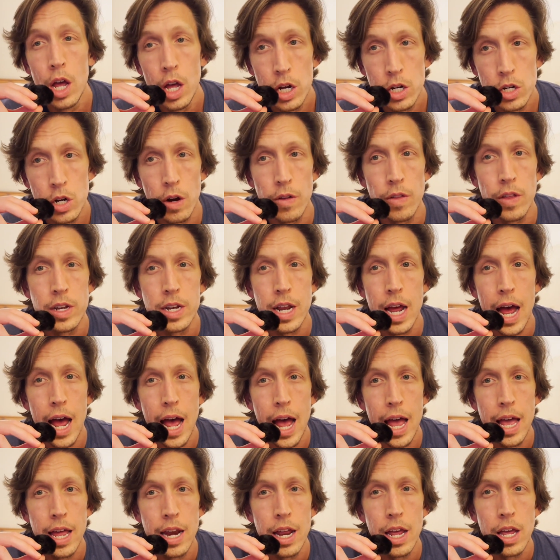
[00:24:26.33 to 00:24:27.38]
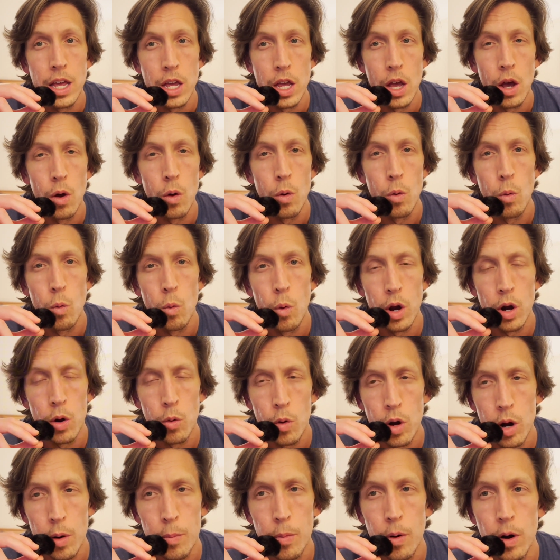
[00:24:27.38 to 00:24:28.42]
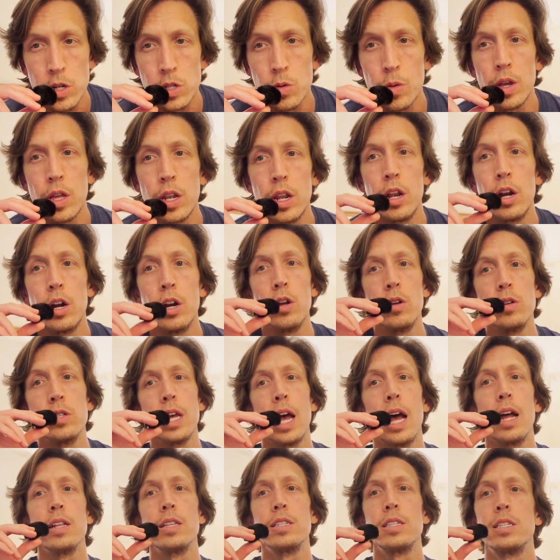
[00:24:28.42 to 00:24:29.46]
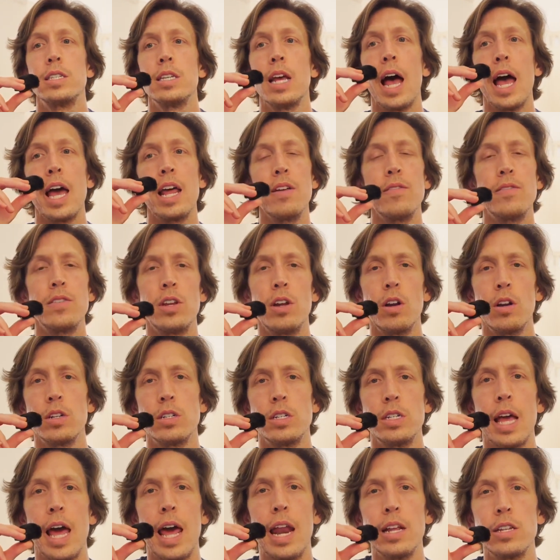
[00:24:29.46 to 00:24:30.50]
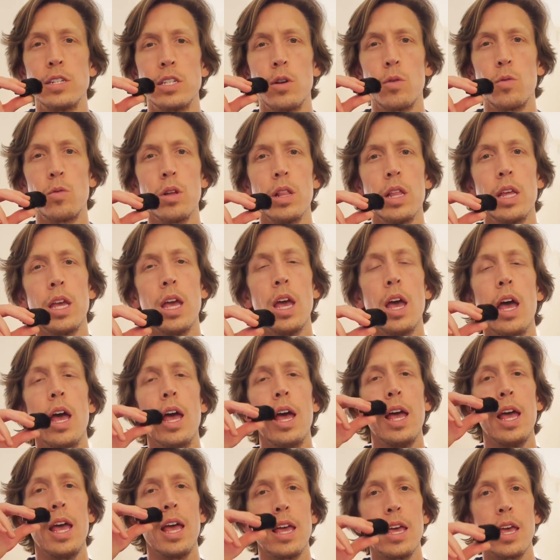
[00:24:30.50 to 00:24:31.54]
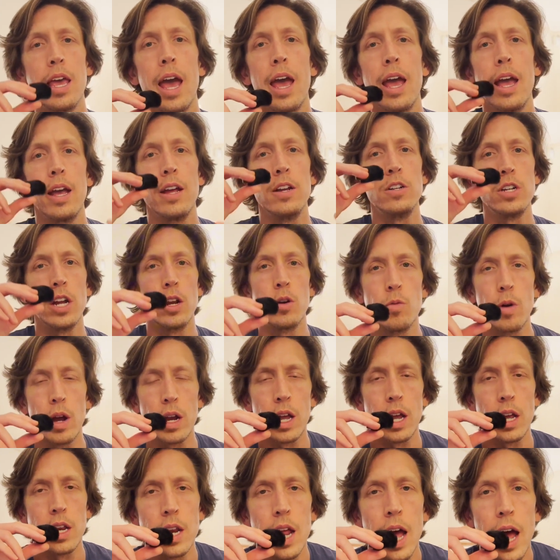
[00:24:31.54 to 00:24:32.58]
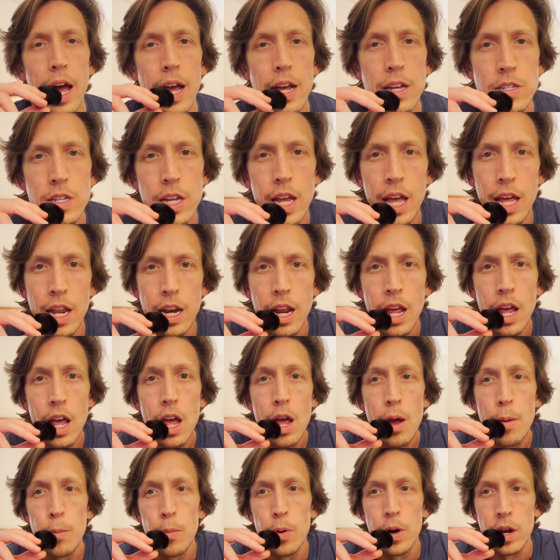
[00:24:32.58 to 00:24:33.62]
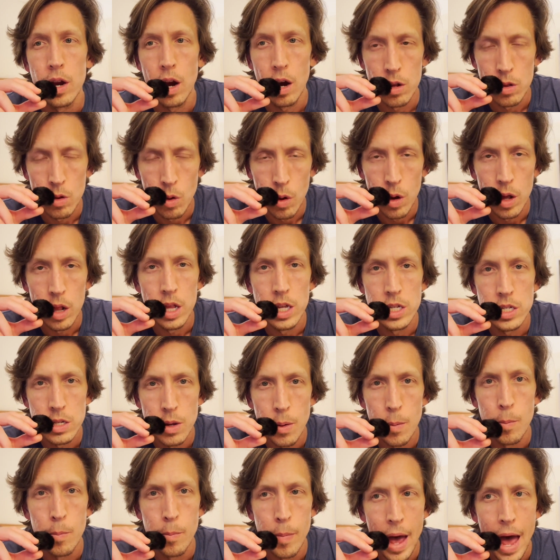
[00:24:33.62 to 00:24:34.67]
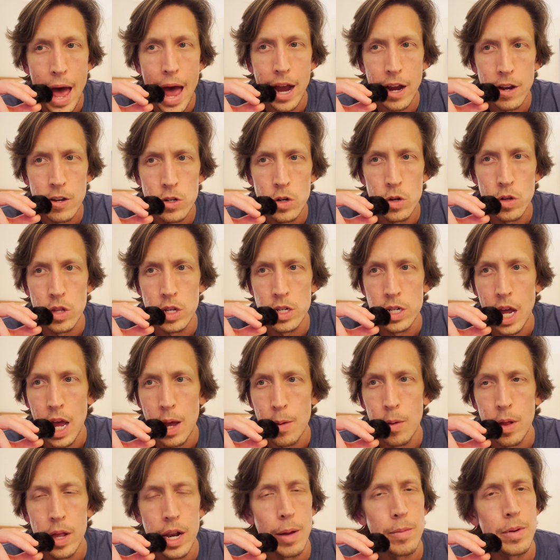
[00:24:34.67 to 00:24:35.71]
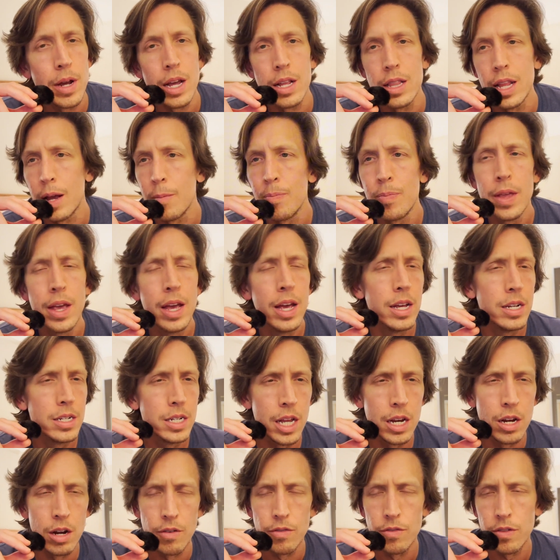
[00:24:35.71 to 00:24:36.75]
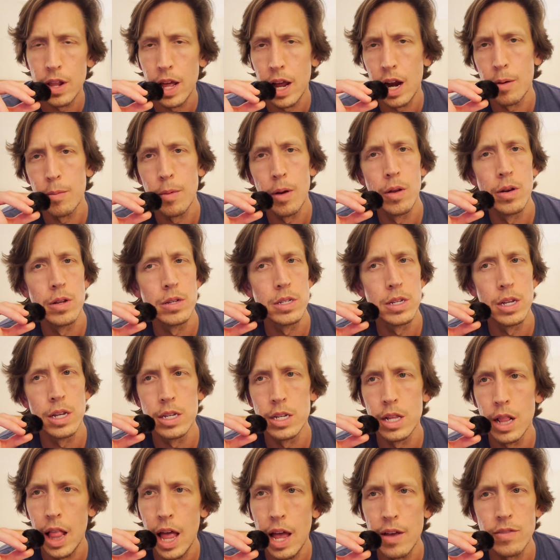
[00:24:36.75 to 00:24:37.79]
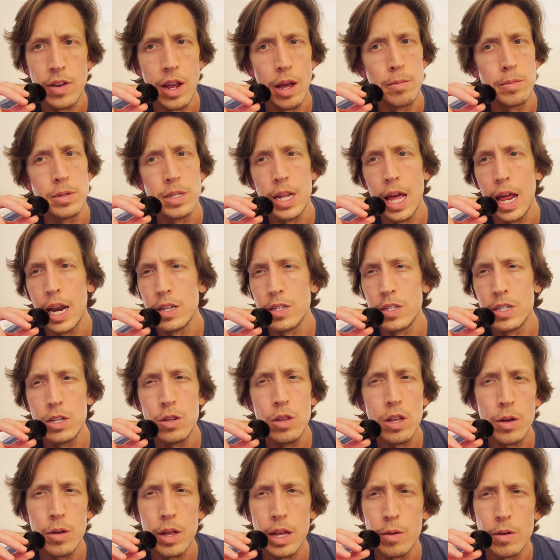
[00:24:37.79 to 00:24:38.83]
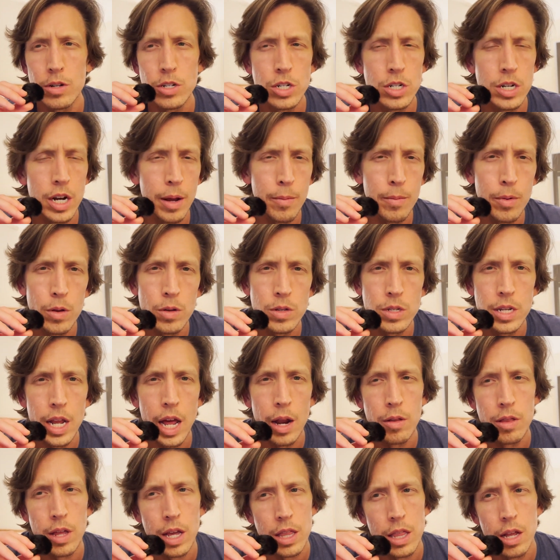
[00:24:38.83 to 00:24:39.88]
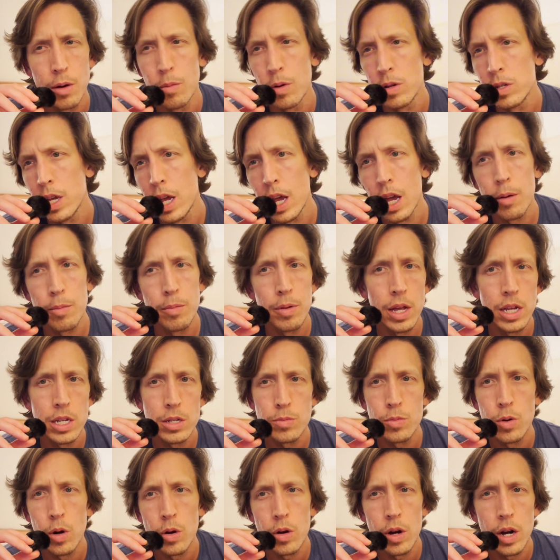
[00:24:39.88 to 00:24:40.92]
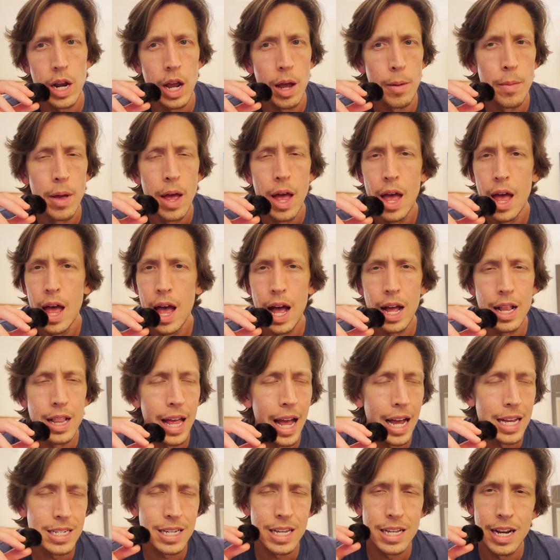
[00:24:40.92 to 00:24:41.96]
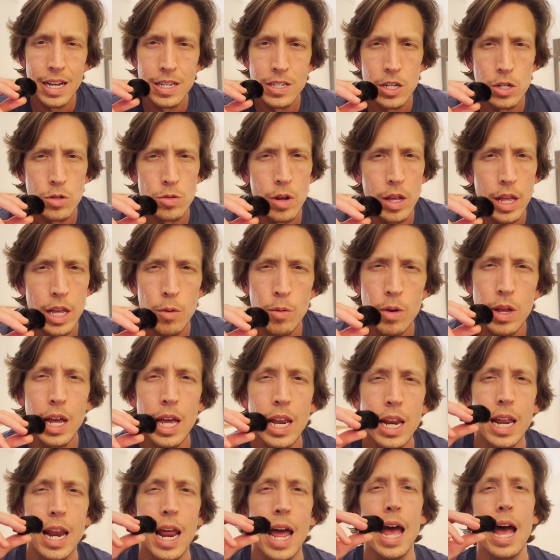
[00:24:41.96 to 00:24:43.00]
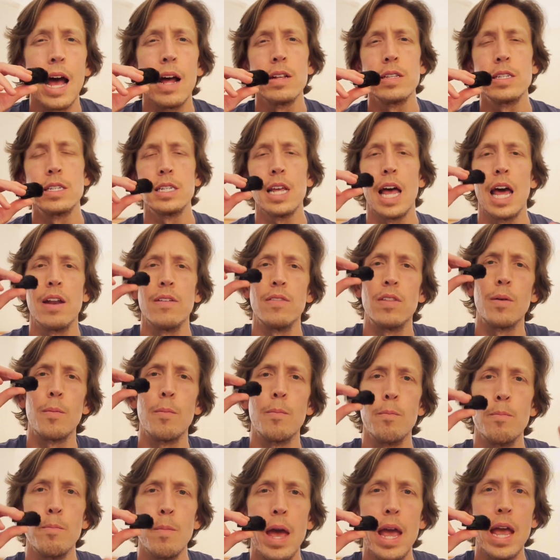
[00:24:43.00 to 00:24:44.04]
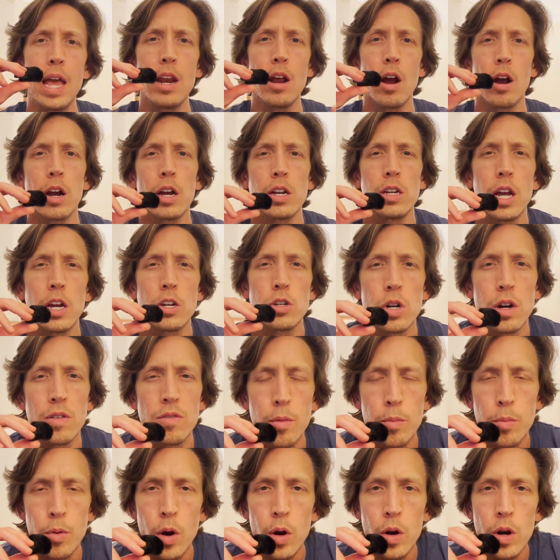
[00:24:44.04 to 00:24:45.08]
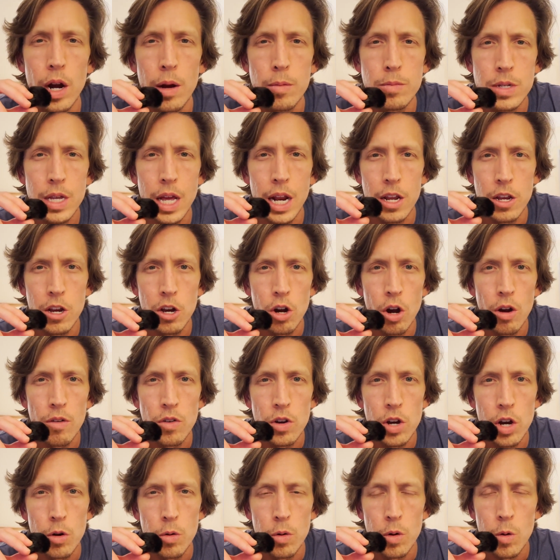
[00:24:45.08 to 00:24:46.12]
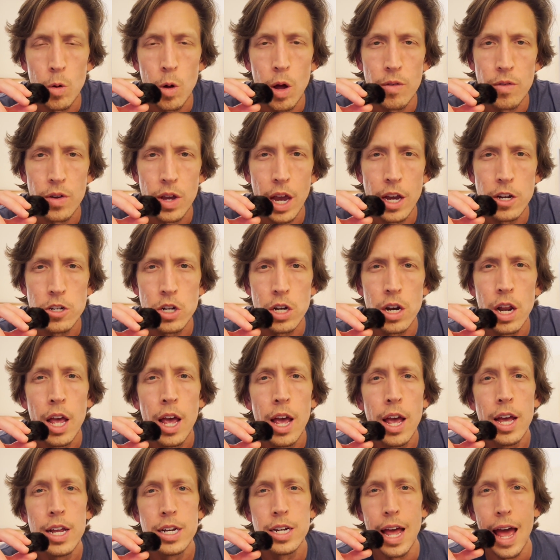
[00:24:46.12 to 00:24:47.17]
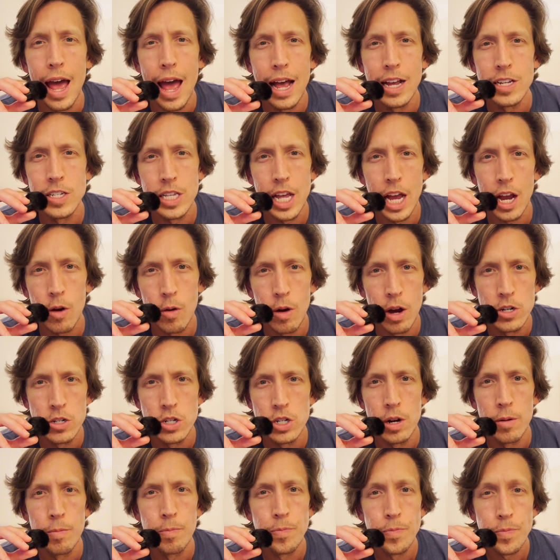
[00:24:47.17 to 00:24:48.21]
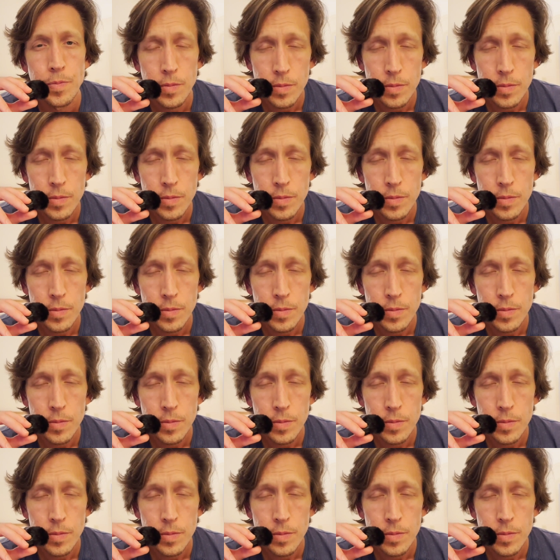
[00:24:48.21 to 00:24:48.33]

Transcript: turn the tide and go, what are perks that we can introduce outside of tier status that really engage and recognize and bring our loyalists back to the table. And I'm talking like 10-year flyer bonuses, lifetime statuses. You look at like what JetBlue's done with like their Mosaic Plus program. Alaska does as well. Like we get it outside of the main architecture of the programs, kind of year-over-year requalification, to ask that question: